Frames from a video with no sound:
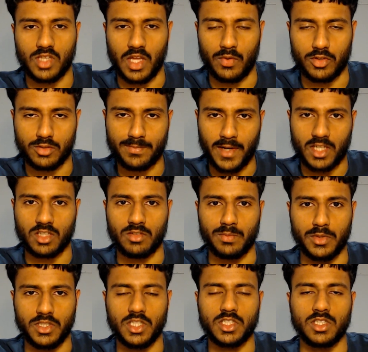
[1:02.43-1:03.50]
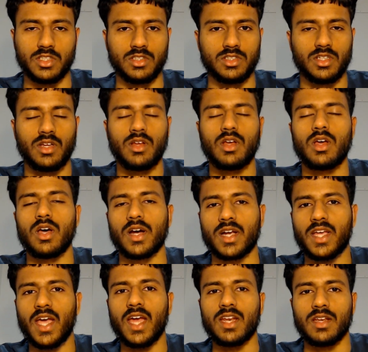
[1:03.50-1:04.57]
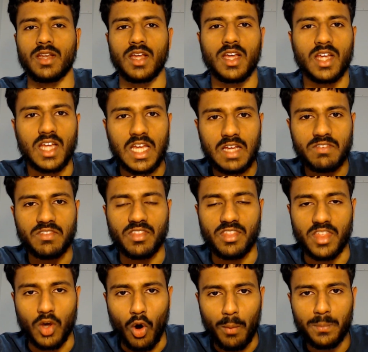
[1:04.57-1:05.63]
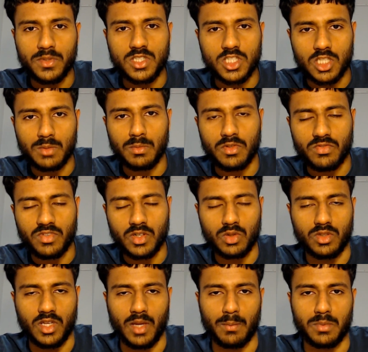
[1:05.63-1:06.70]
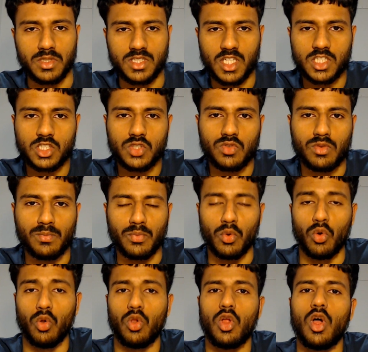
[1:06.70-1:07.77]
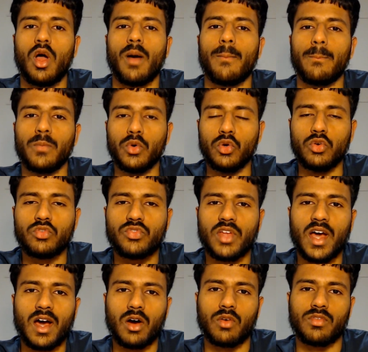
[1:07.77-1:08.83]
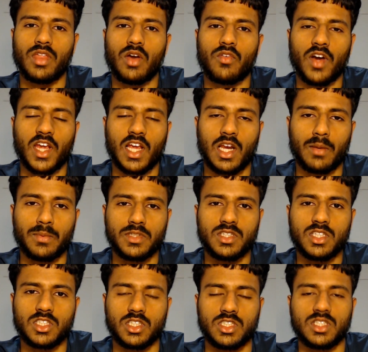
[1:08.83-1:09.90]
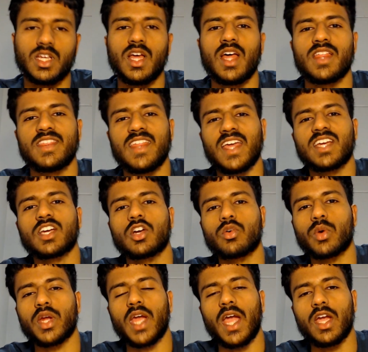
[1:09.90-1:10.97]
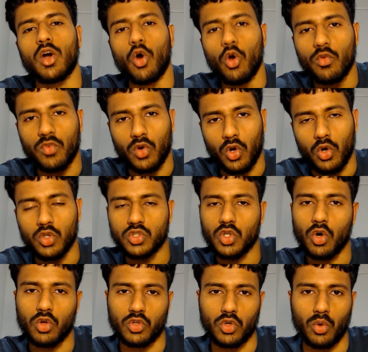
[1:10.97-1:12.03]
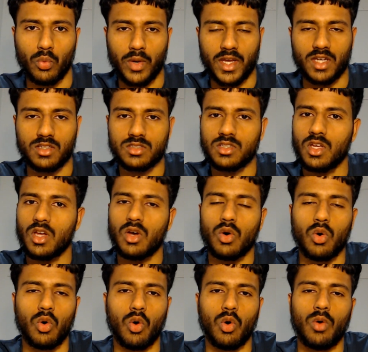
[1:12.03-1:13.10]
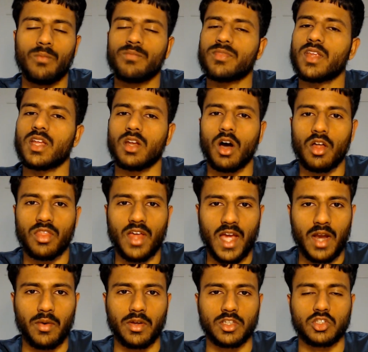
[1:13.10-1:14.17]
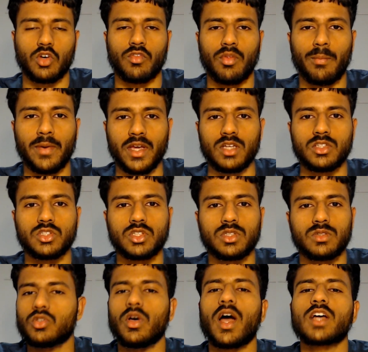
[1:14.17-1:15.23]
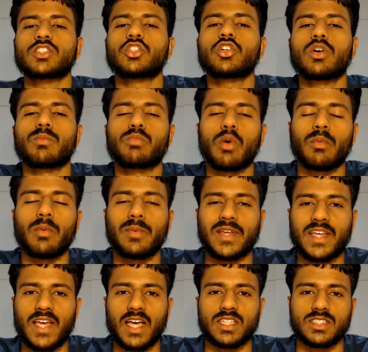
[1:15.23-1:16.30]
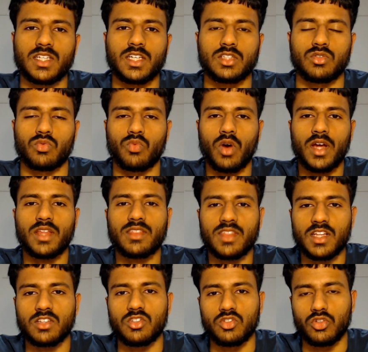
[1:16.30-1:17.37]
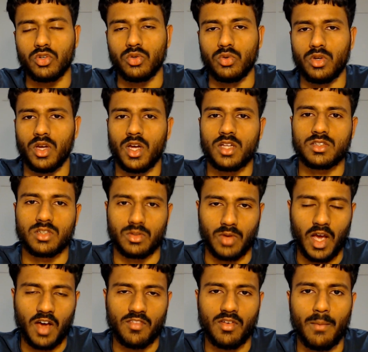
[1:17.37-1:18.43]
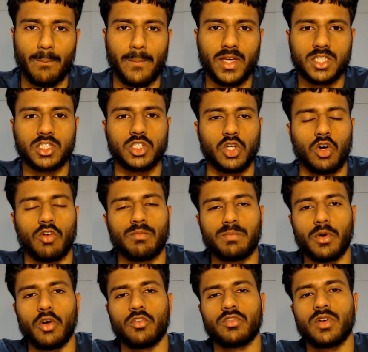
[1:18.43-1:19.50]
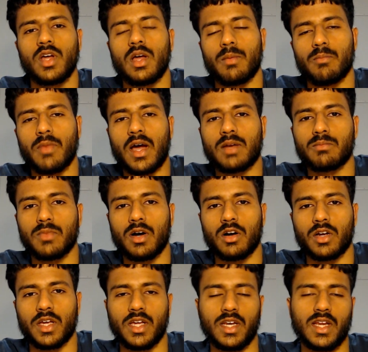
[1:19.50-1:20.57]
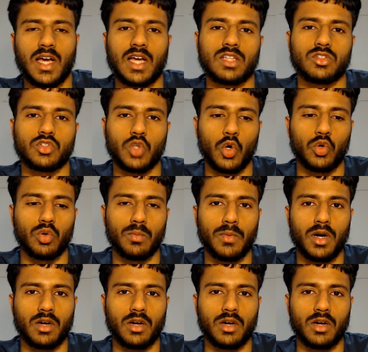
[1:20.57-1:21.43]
to their respective positions, again, if the opposition midfielder in possession of the ball moved out of their regular positions, they can create overloads on your wings or in other areas of the pitch. So as you can probably guess, it is the right thing to do to have a mixture of both man marking and zonal